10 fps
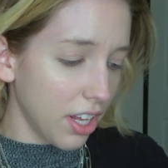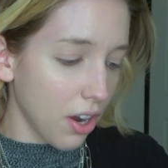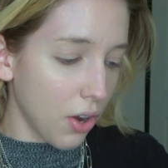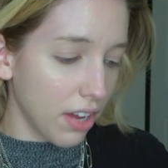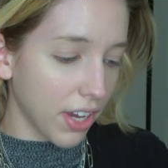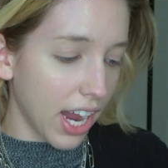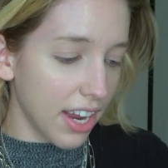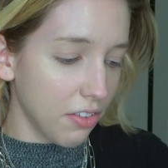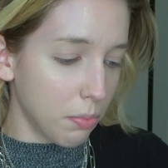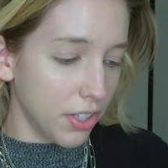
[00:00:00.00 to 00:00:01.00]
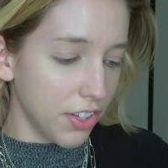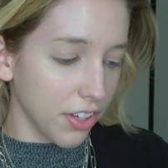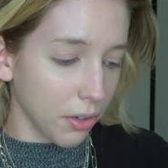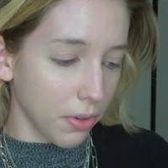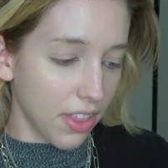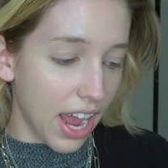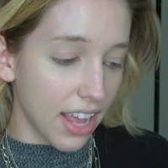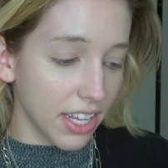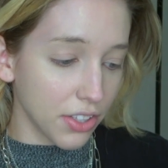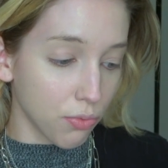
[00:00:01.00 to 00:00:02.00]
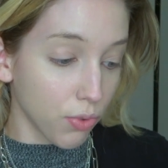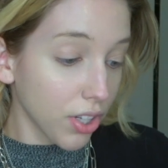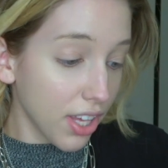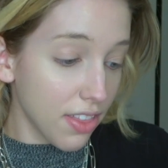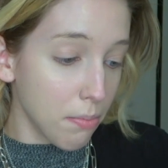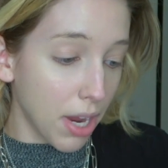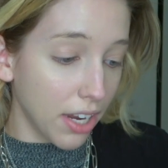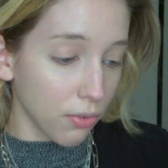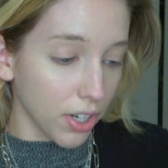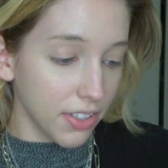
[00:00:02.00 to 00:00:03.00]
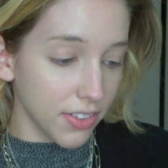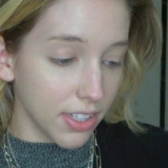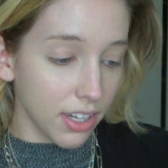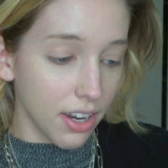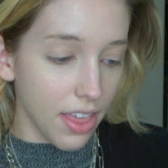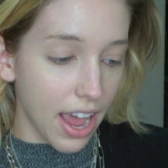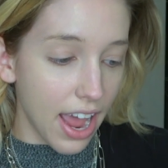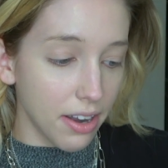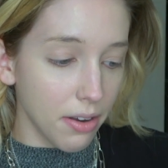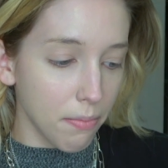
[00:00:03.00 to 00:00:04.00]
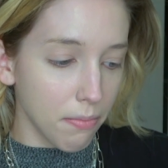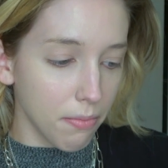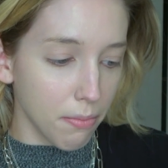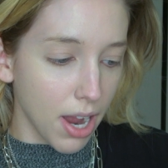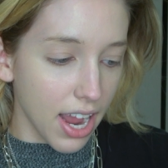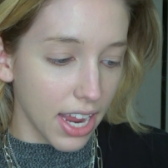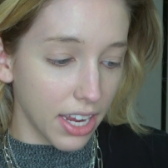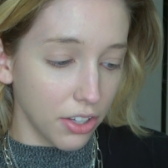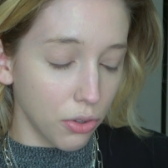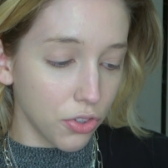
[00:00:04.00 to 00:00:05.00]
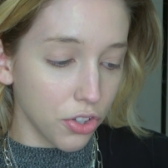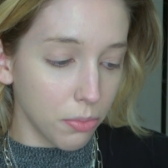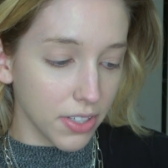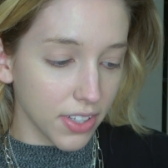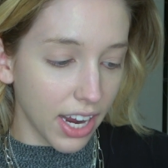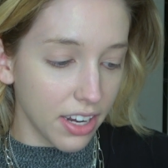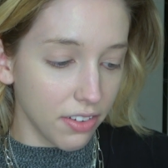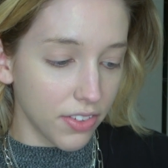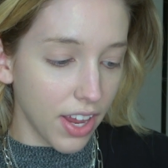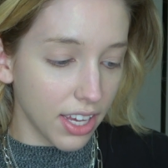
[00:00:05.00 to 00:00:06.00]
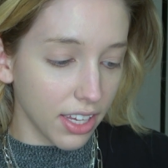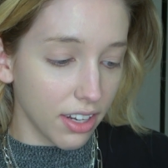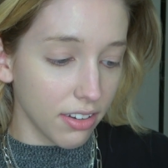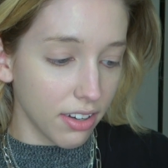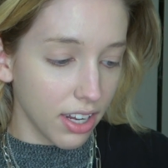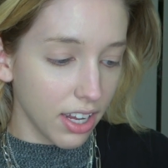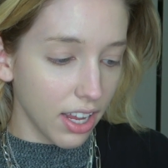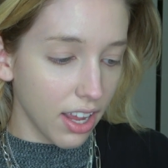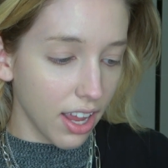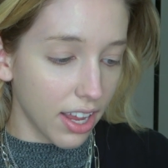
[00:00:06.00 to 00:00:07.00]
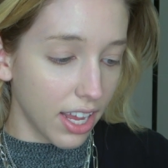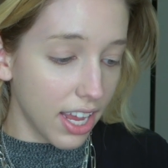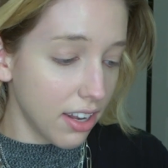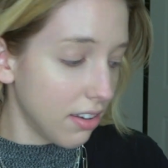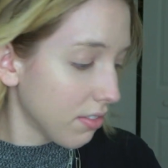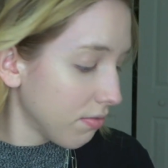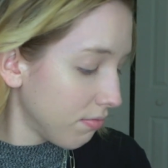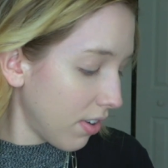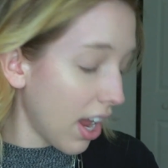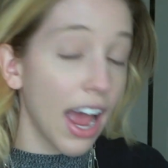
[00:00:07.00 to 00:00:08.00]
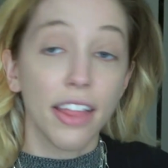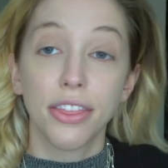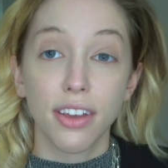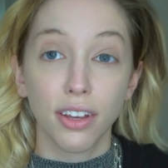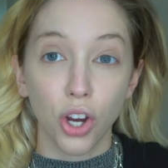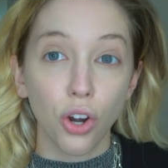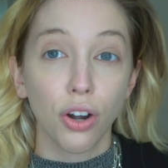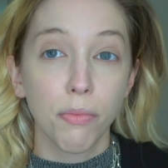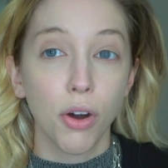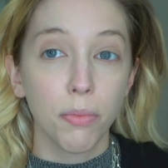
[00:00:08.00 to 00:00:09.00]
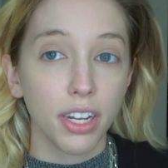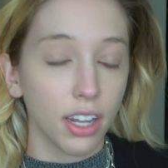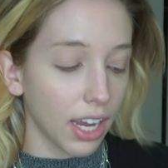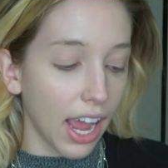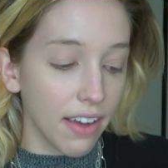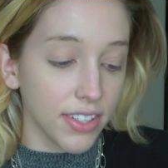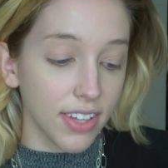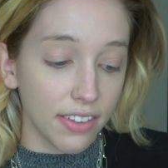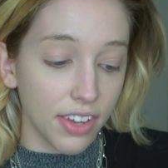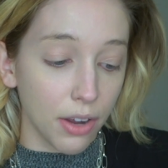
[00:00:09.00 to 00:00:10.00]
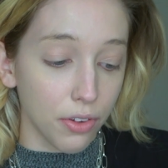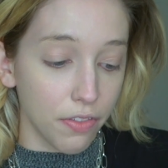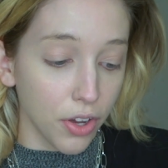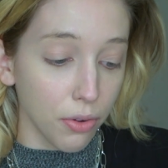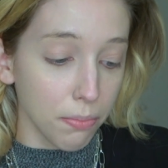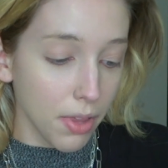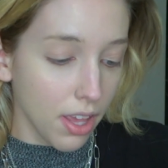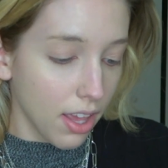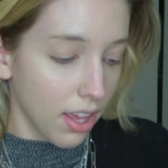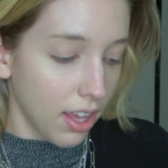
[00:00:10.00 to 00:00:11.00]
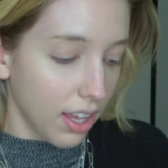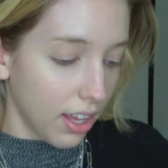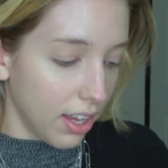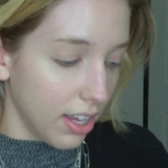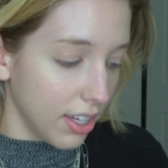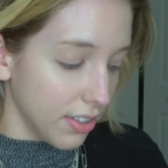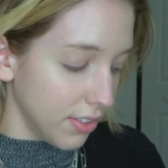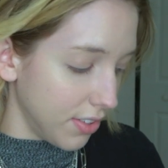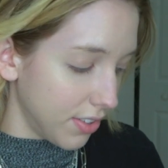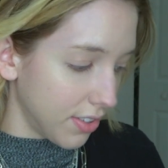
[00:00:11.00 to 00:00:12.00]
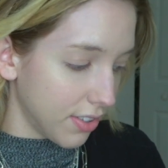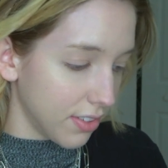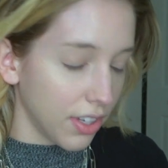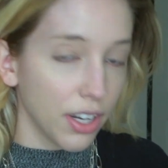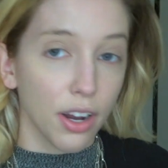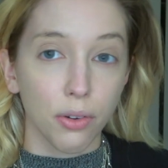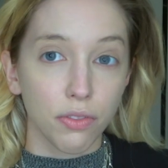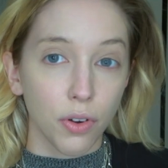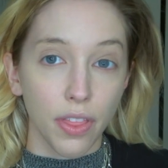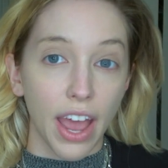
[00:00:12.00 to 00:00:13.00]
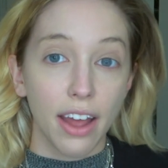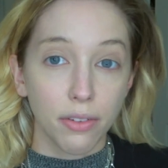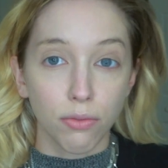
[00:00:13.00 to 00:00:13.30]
know, I've kind of been dealing with that, and that's really the main reason that my YouTube has kind of taken a hit at the current moment. Like I haven't sat down to film, is, you know, for that